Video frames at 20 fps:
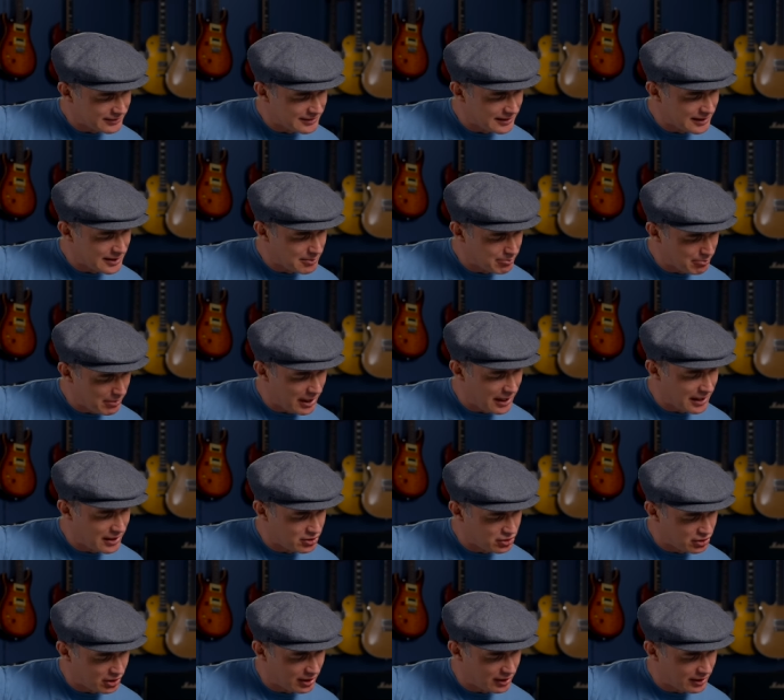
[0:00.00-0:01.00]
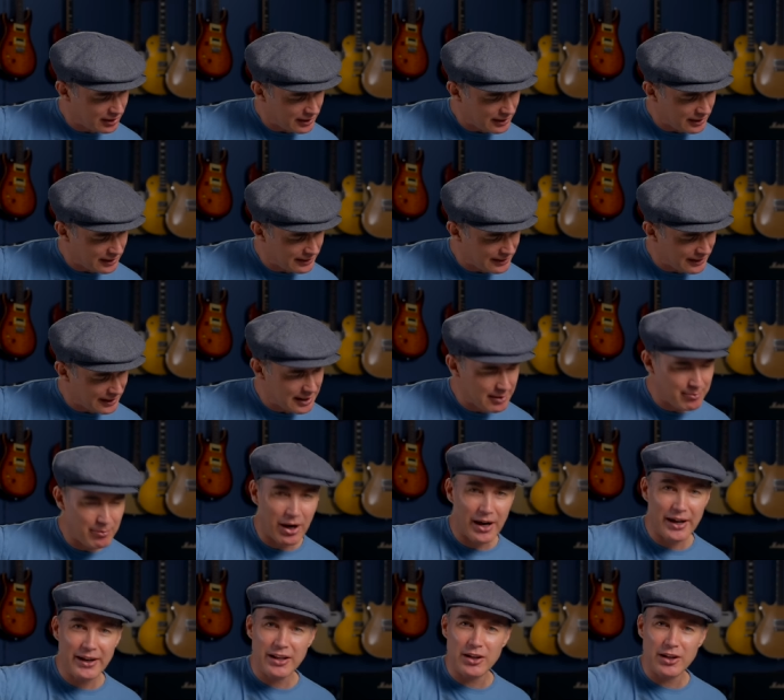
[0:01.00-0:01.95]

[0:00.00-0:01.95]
D major, and E minor.